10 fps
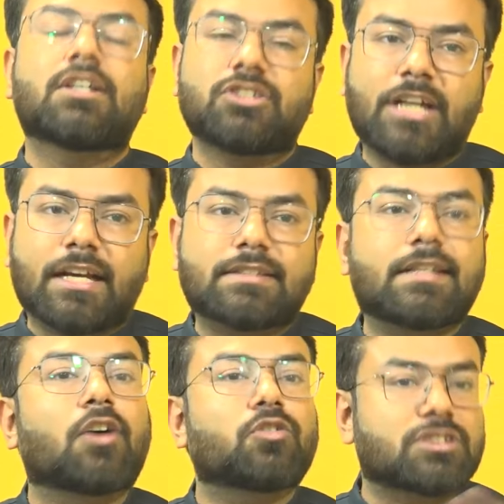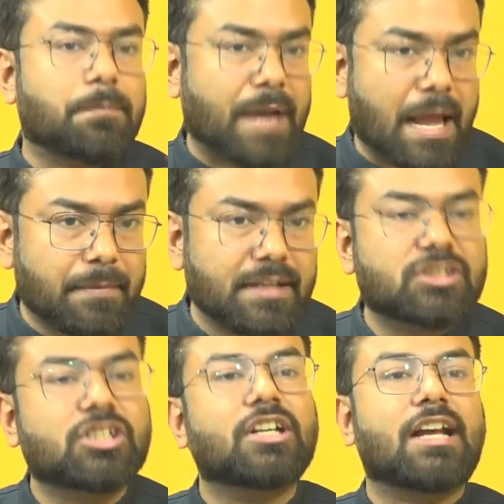Sheikh Hasina, who was the Prime
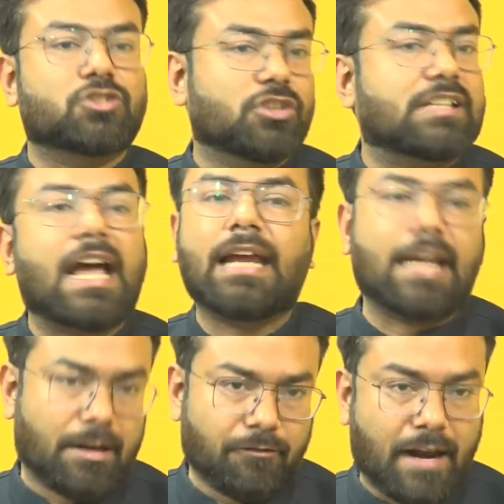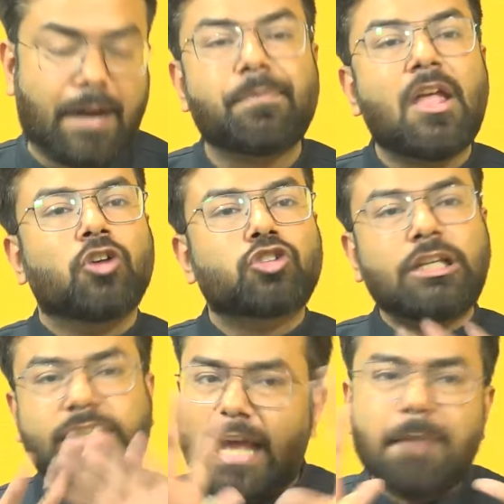Minister, has resigned and fled. So,
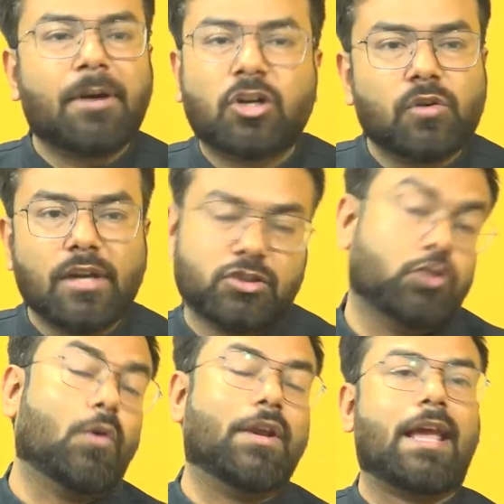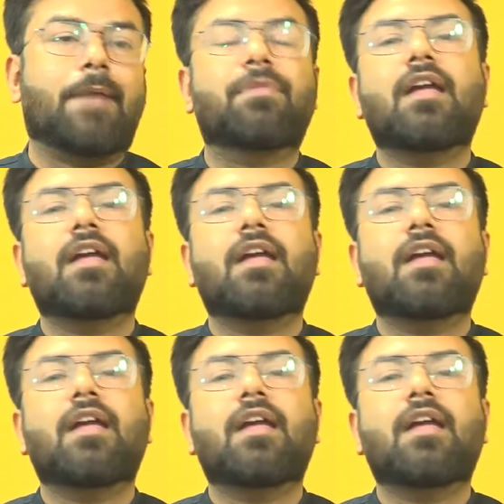this particular story here.